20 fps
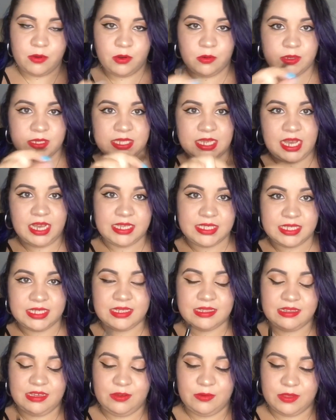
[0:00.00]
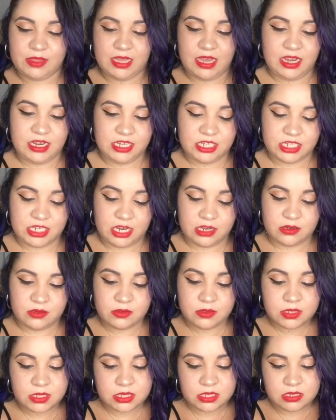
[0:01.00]
It always has it like with the
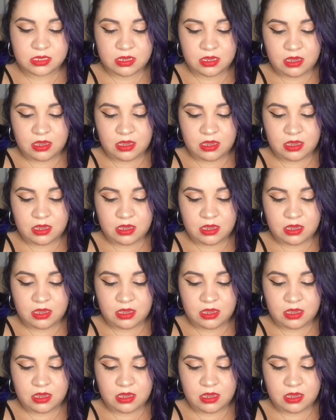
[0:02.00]
eyeshadows.